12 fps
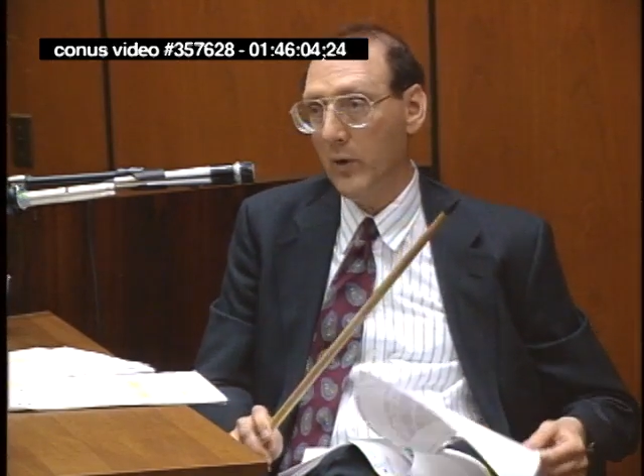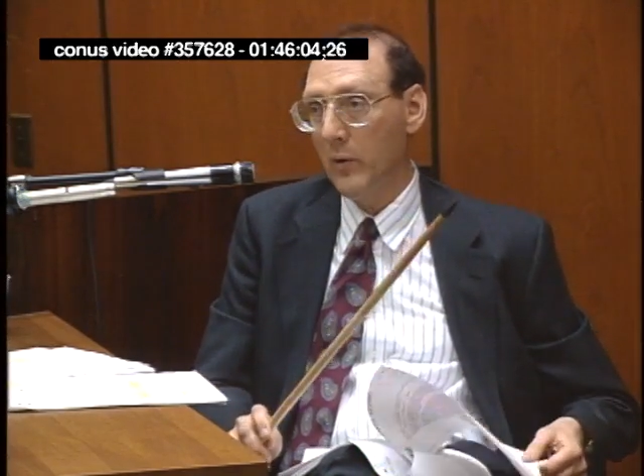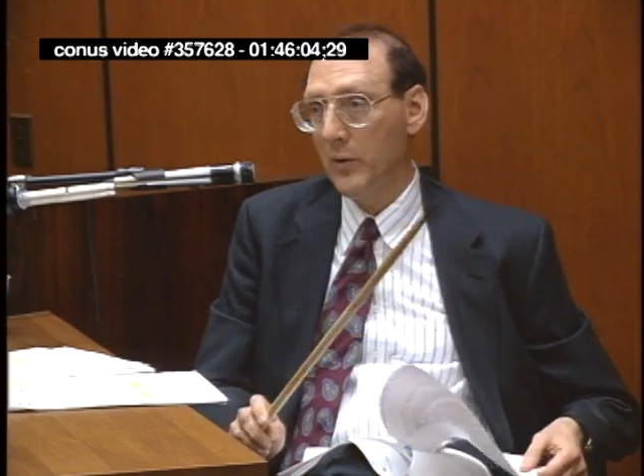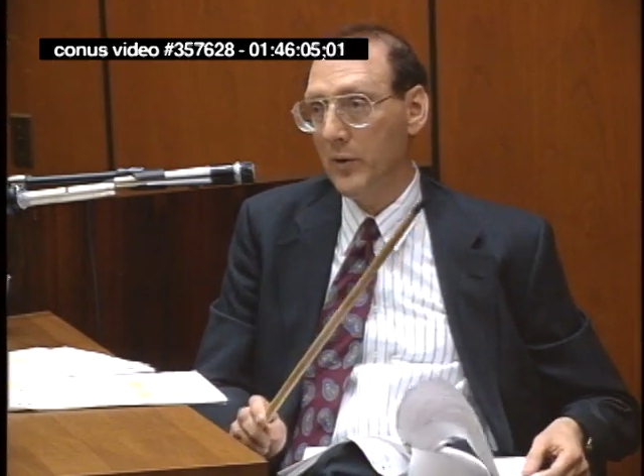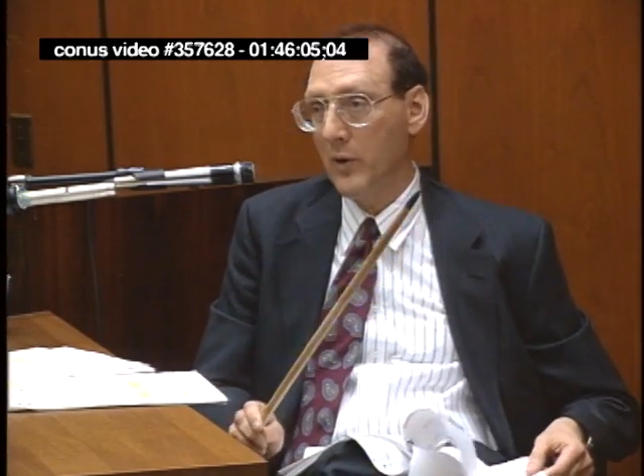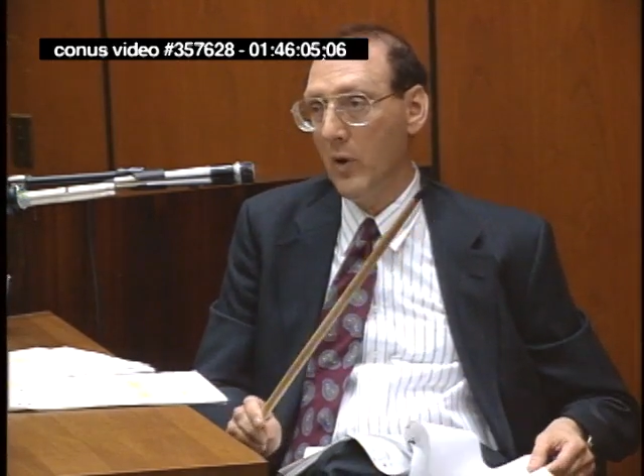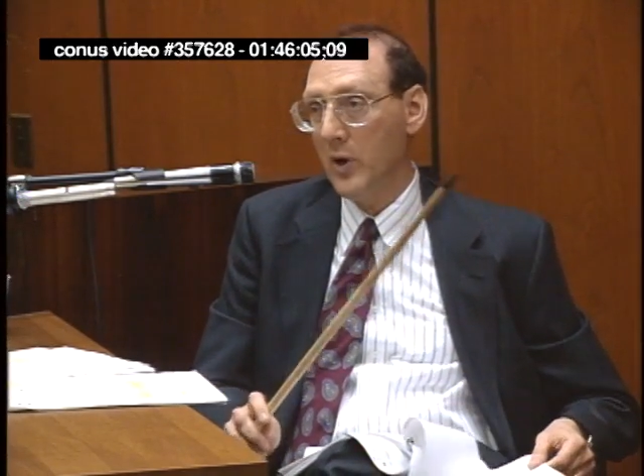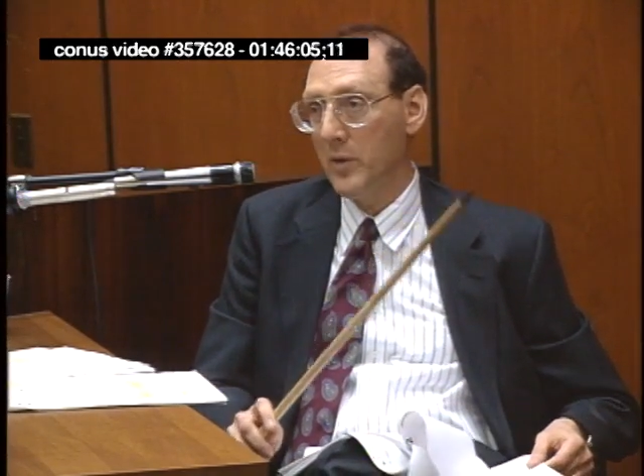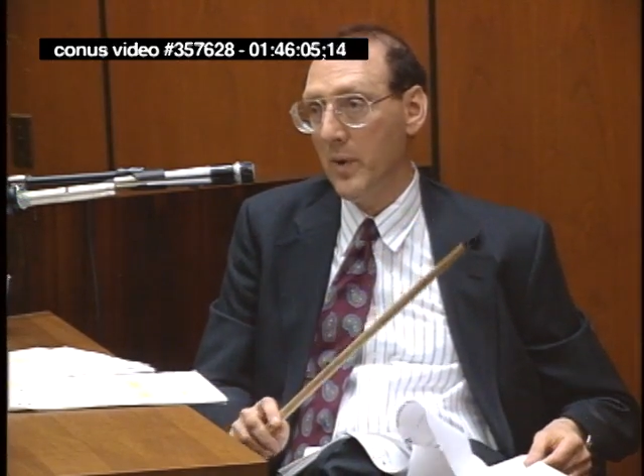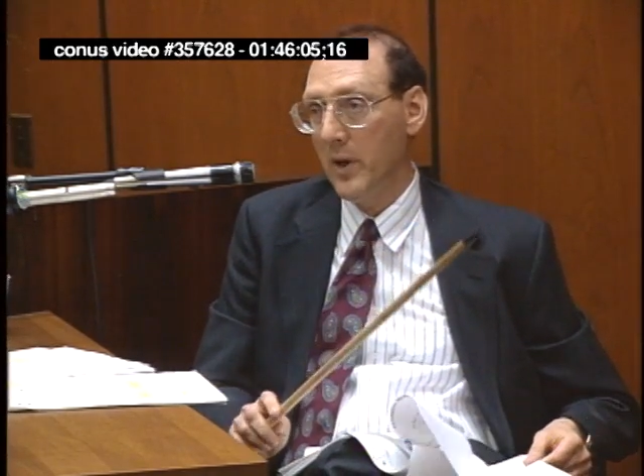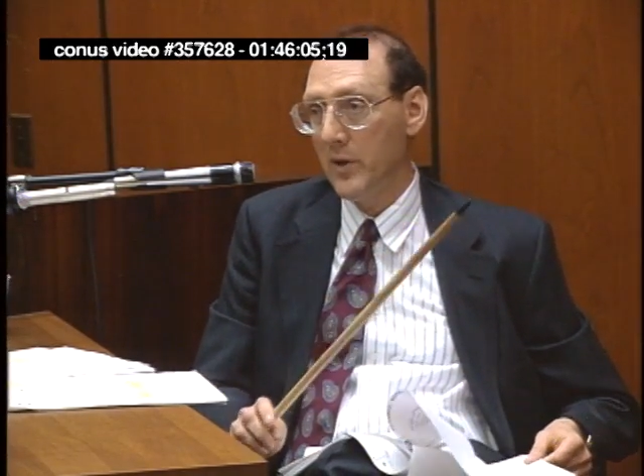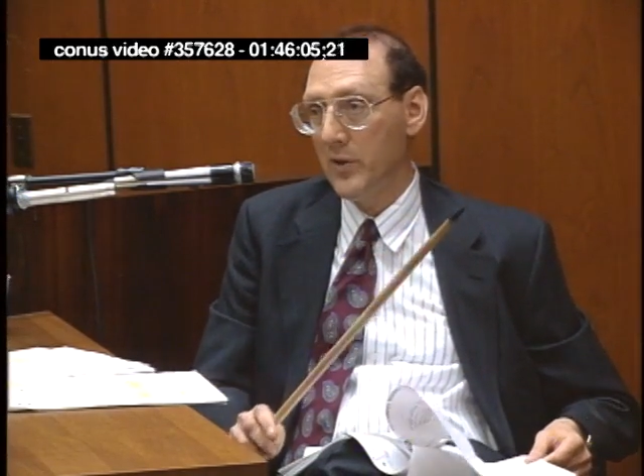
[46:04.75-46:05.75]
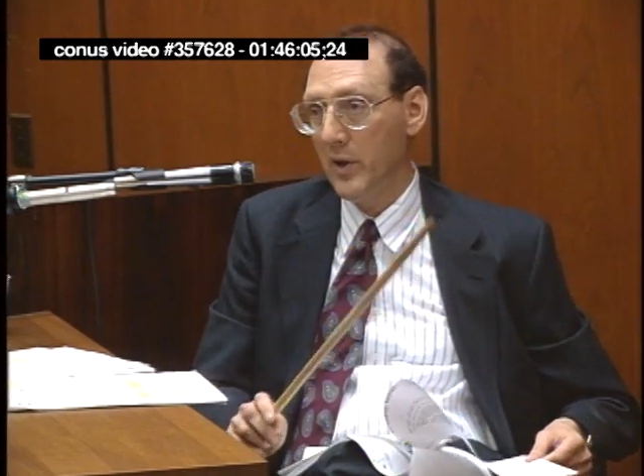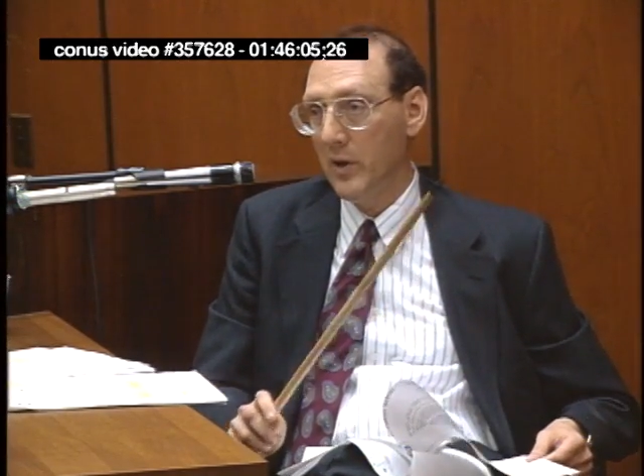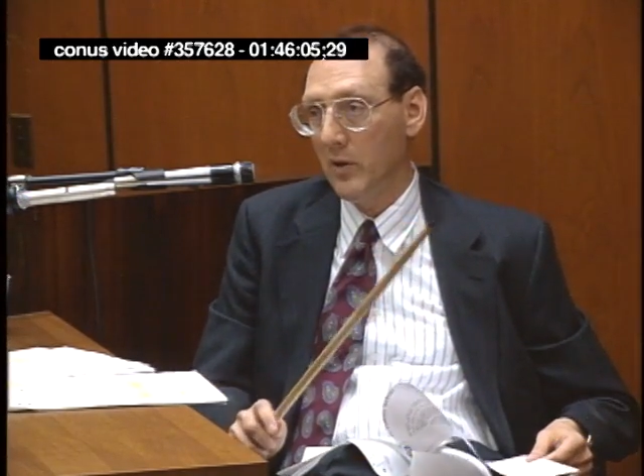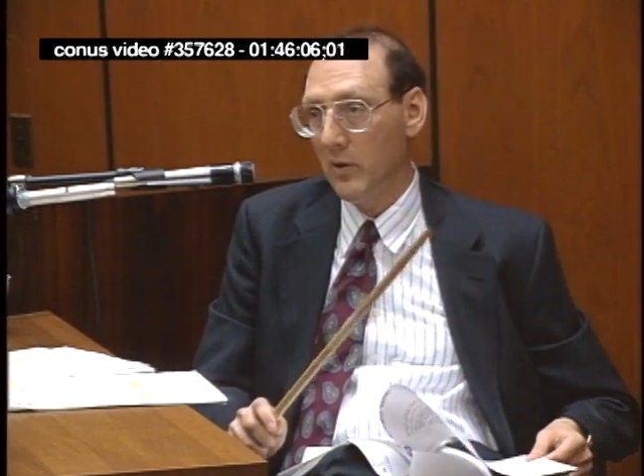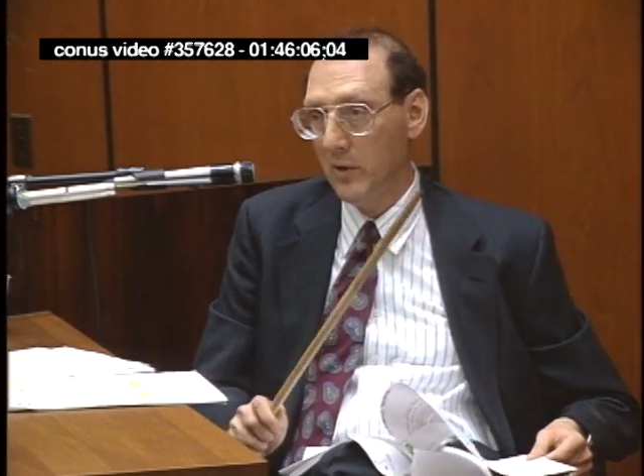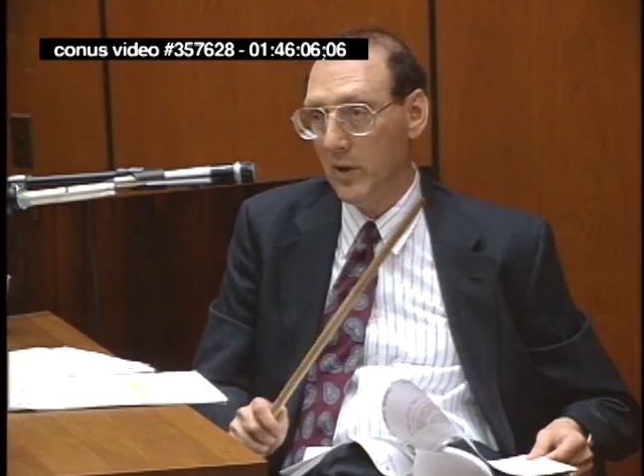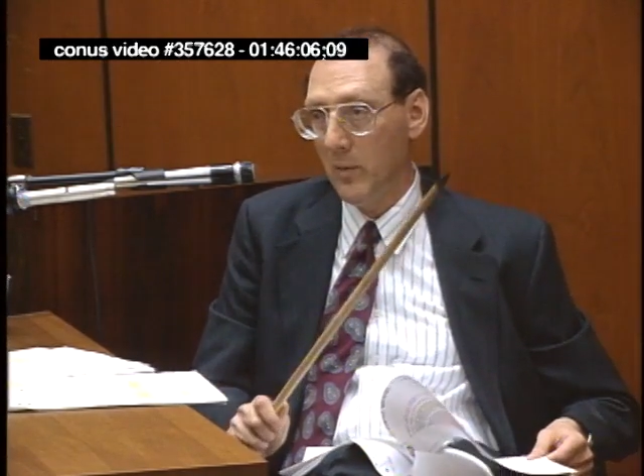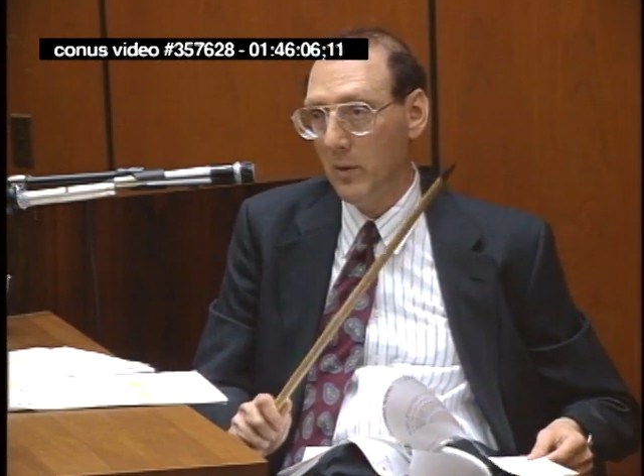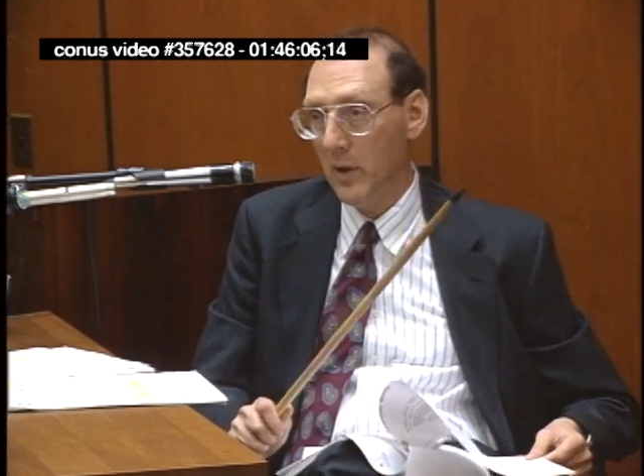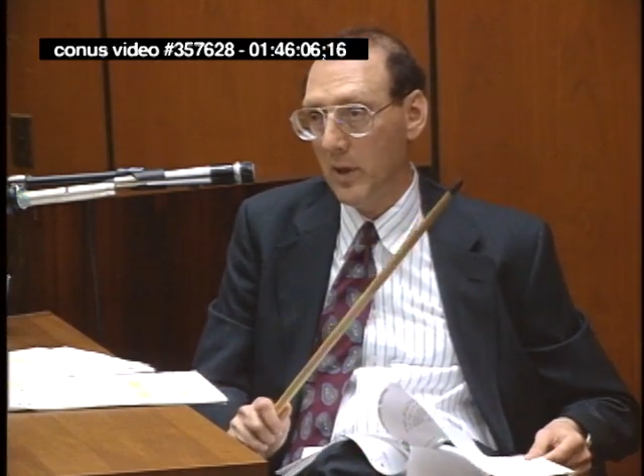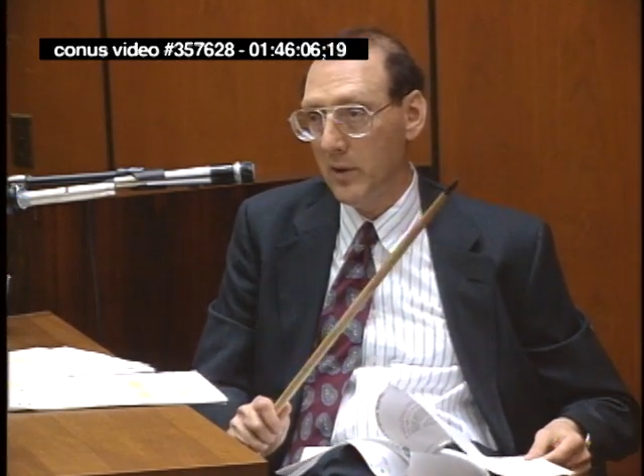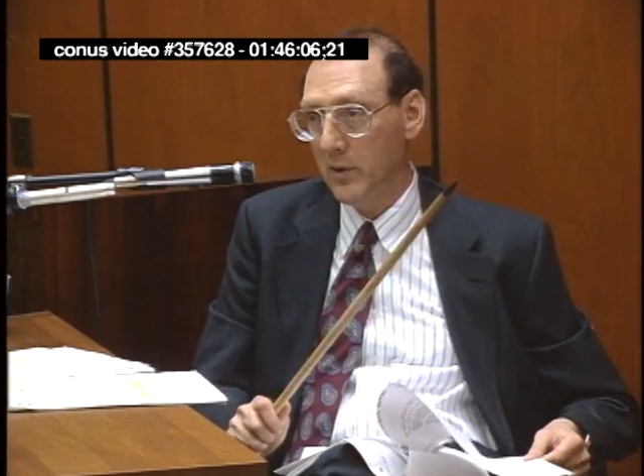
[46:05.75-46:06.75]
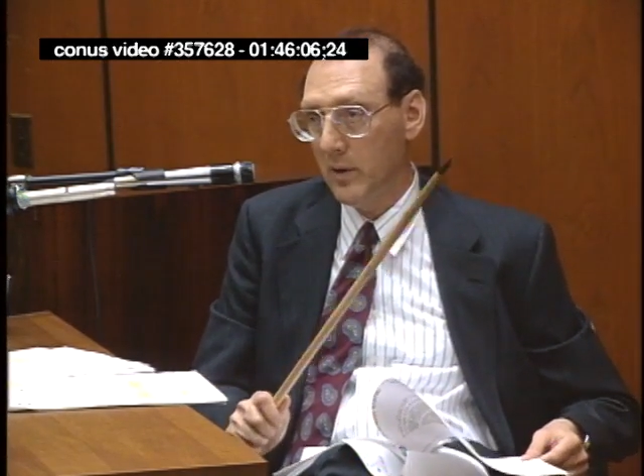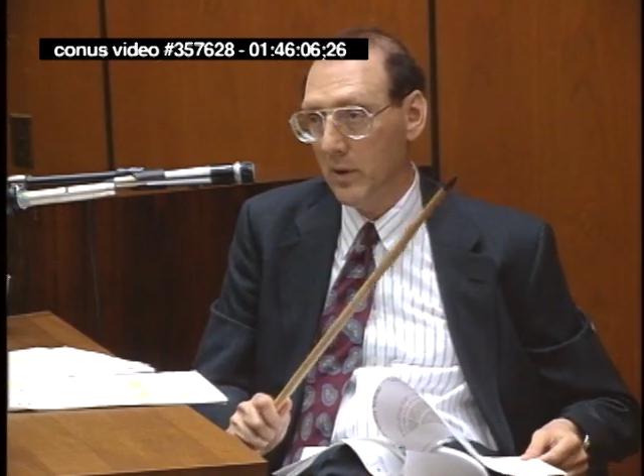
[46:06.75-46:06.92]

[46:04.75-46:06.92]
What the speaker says: it was caused by a single or double-edged